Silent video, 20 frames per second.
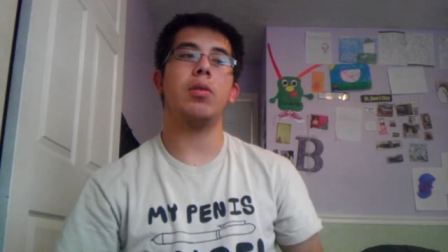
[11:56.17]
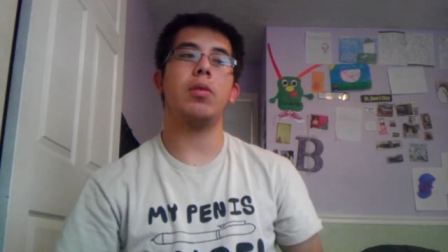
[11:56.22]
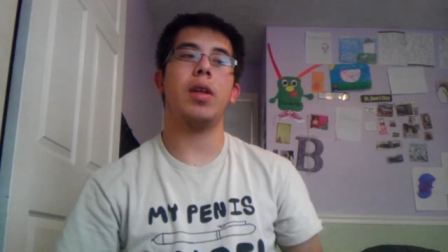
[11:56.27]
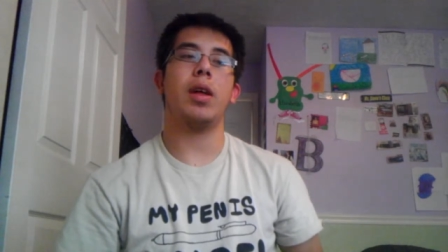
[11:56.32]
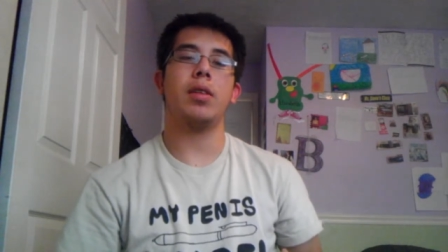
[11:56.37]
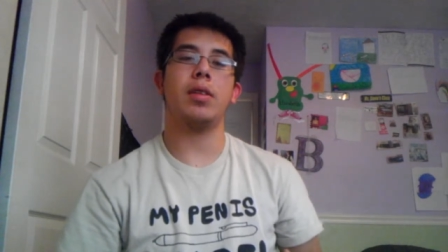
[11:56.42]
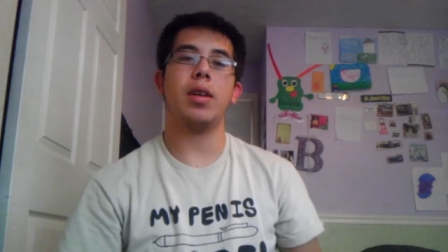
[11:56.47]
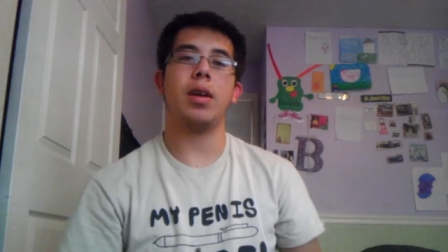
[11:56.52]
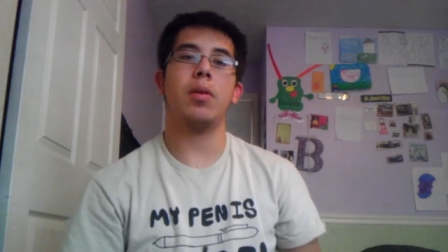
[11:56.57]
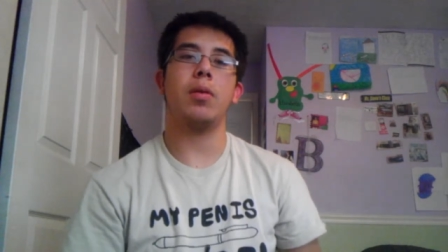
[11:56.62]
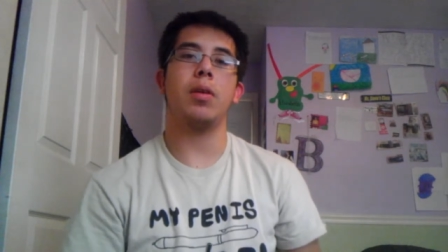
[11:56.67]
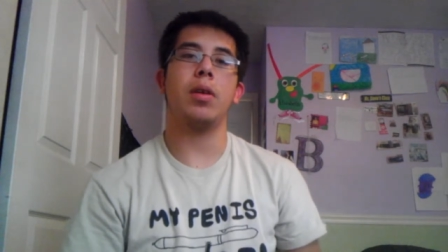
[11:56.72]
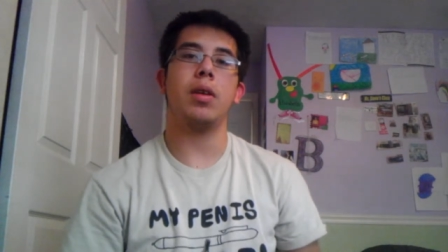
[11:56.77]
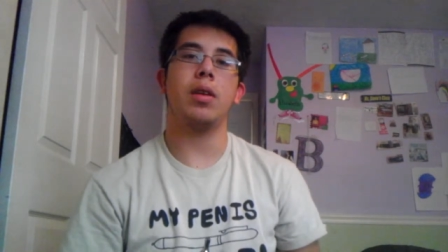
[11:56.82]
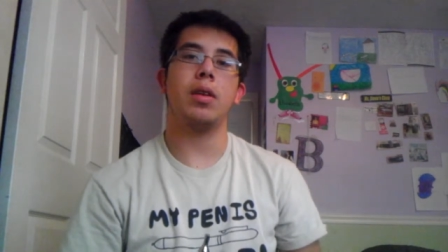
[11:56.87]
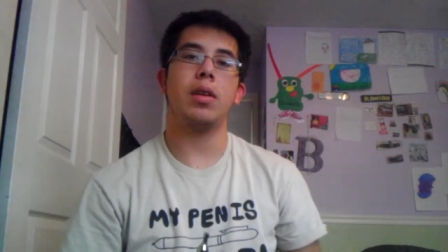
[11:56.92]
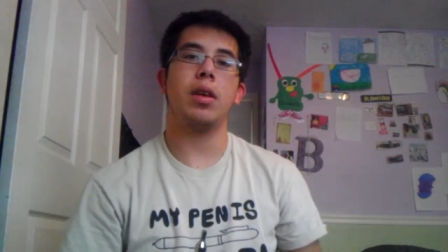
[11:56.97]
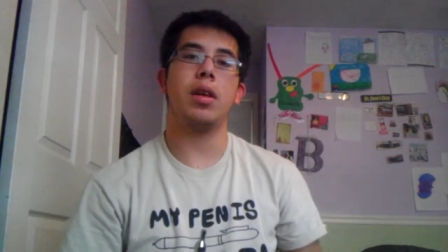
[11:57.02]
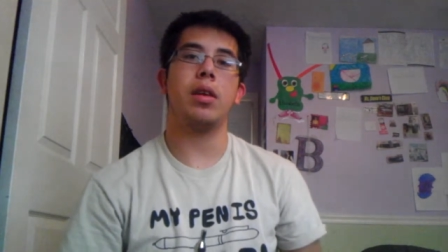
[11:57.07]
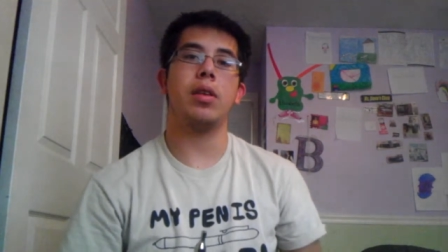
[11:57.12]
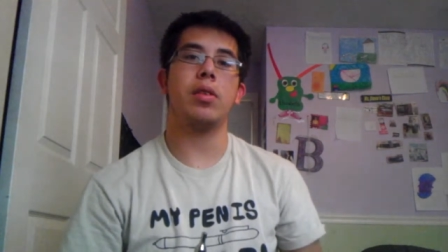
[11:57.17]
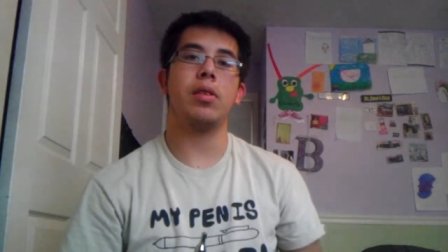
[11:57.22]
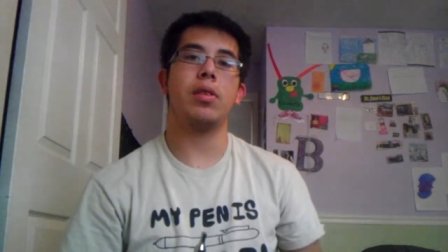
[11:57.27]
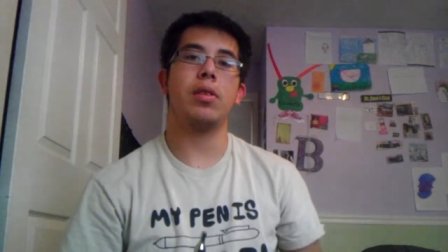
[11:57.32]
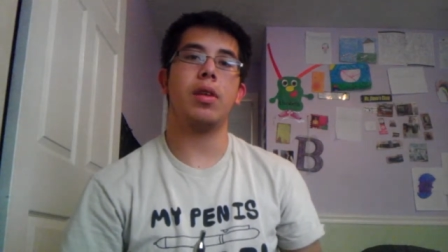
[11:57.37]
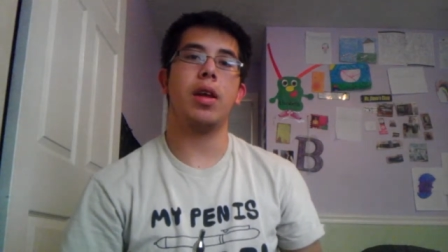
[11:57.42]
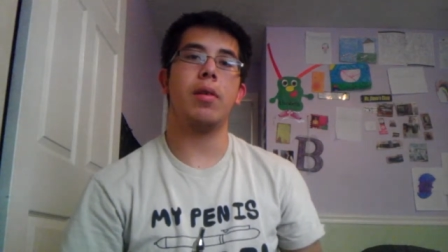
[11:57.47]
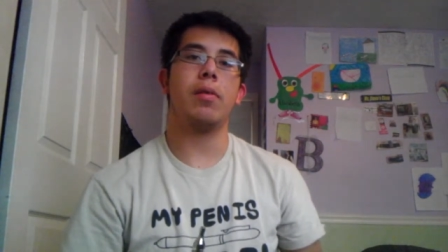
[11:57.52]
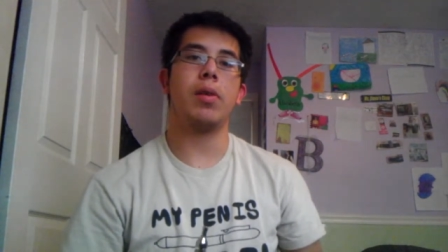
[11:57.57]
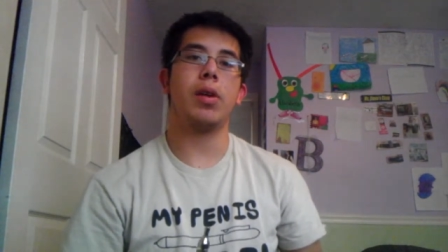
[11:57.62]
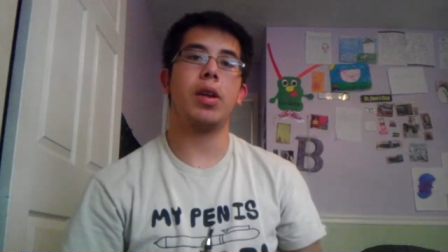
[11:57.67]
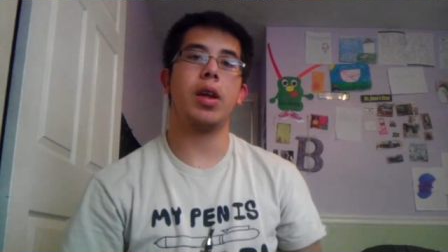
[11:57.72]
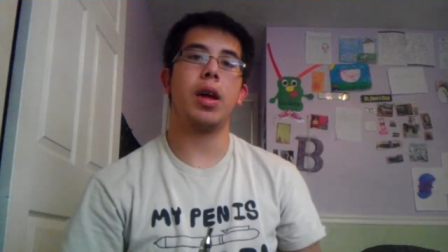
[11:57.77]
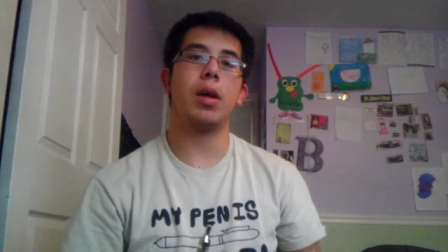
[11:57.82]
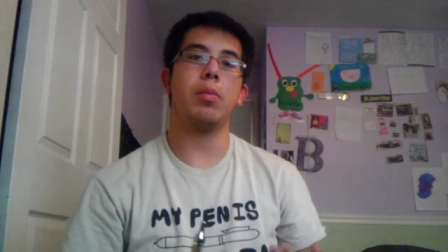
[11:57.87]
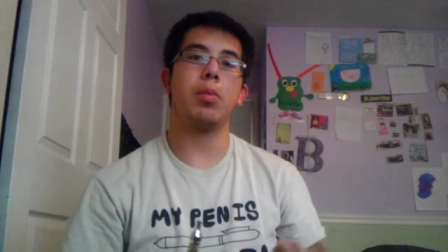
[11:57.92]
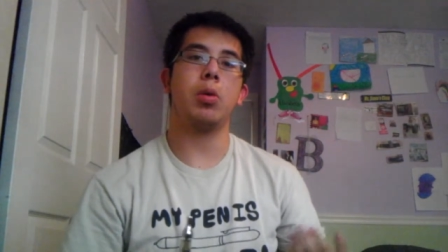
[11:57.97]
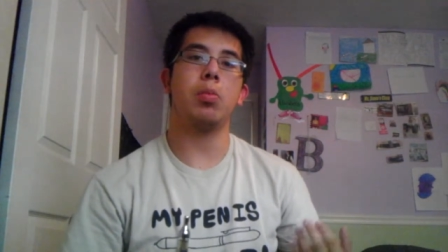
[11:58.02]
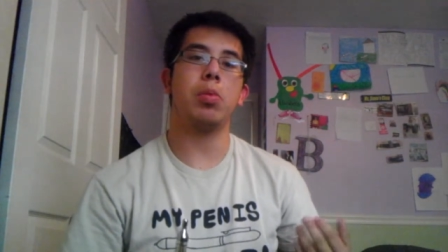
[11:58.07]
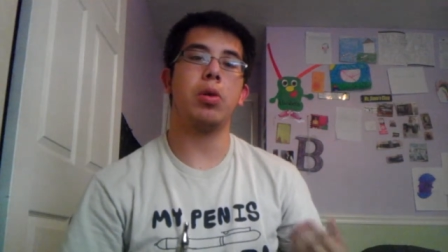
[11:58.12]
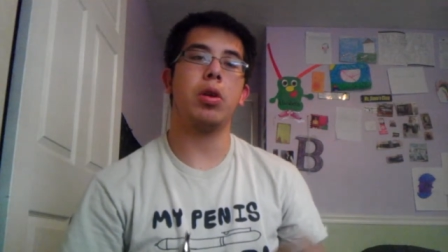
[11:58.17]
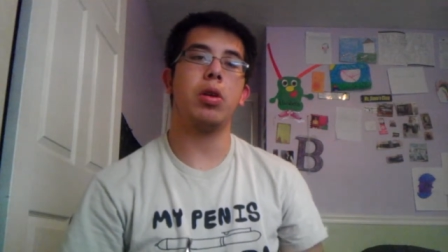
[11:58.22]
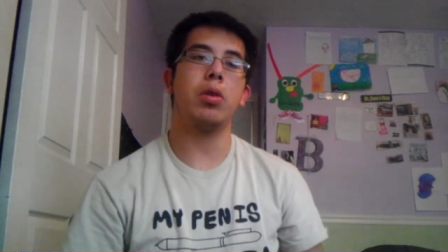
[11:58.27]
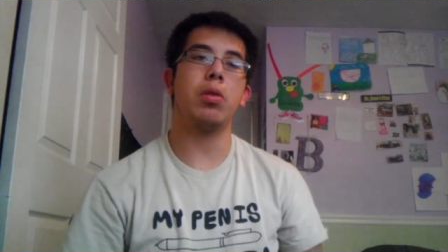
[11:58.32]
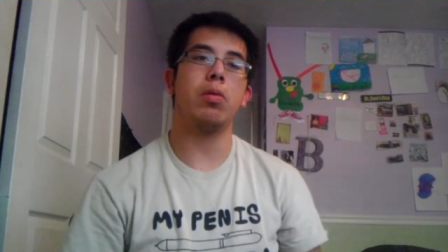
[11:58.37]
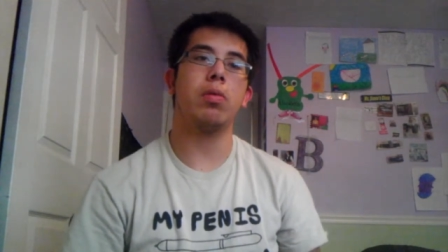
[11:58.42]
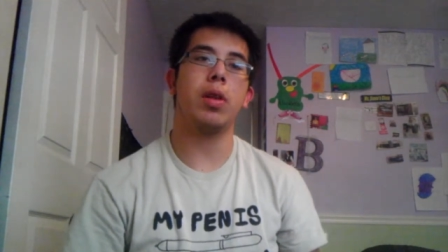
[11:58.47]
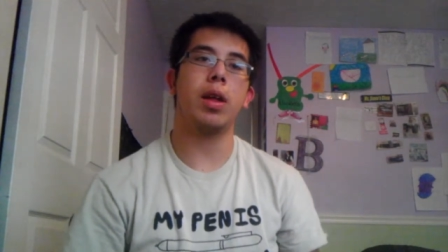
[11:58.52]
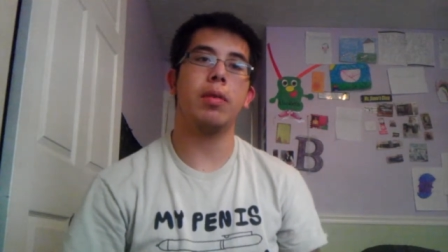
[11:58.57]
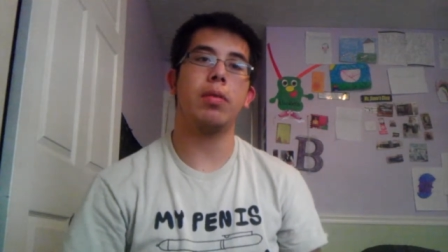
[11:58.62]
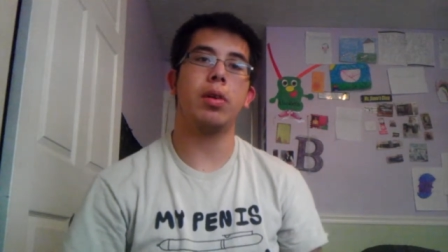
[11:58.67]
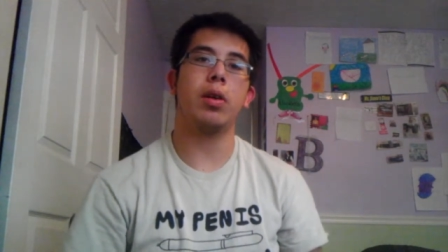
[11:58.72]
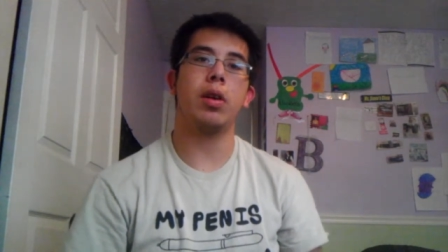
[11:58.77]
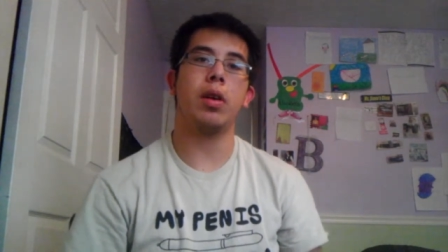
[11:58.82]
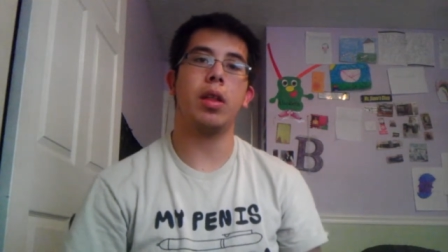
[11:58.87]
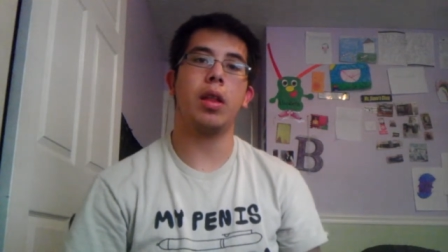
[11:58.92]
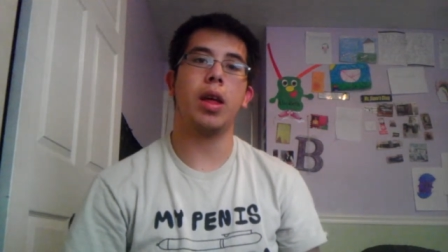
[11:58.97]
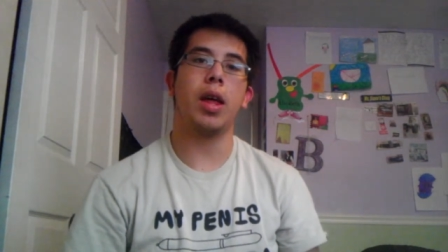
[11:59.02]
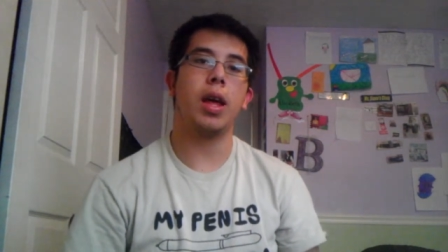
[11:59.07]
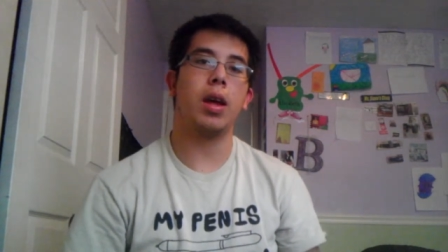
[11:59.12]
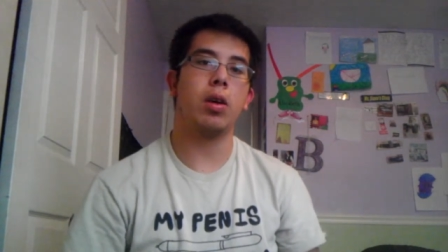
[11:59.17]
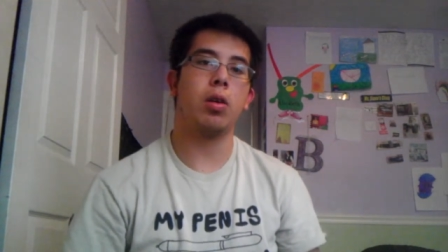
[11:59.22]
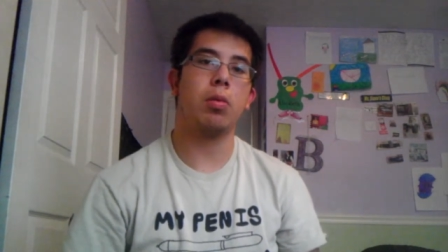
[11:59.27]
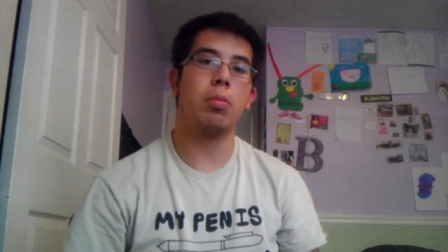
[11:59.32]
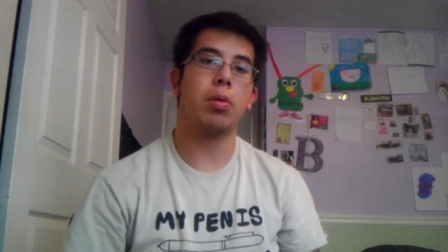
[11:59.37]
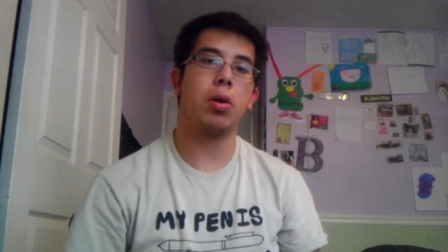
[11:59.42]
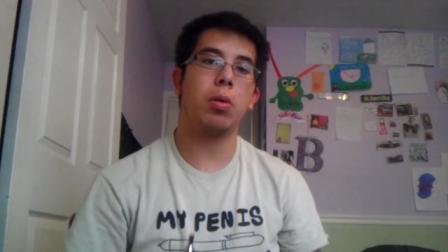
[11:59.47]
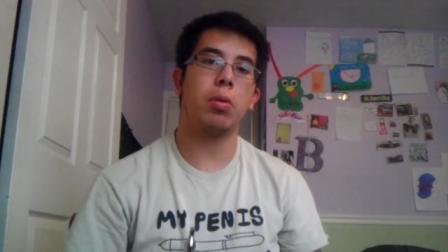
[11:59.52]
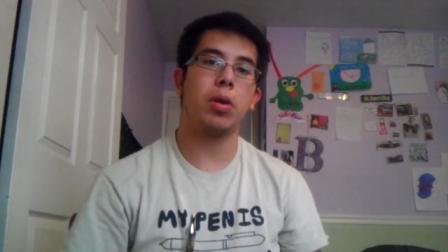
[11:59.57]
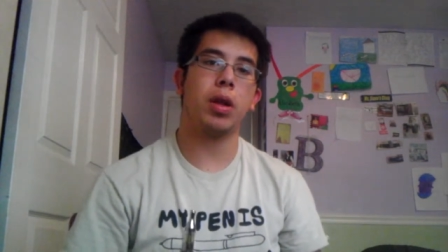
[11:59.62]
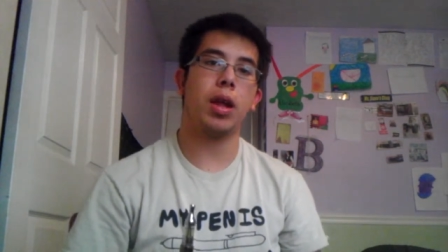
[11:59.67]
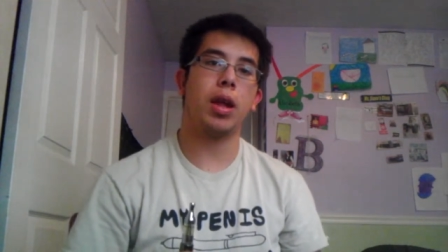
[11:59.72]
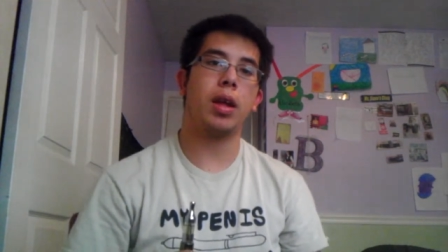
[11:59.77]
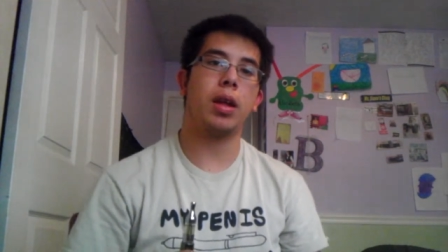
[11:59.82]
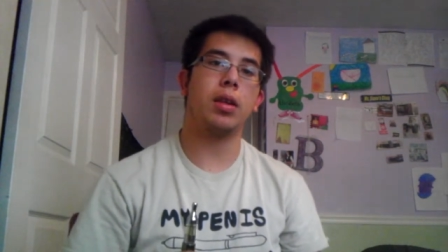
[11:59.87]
that's how it is every time you put a new flavor into the Kanger Protank.